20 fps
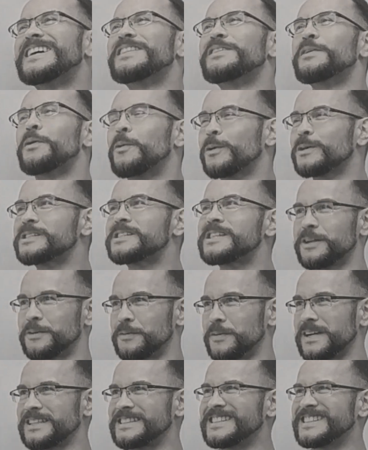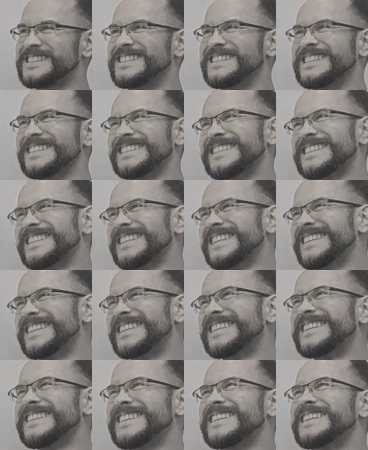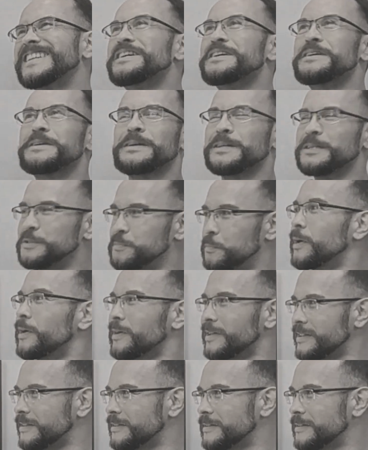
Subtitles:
the horse head race. It's brilliant.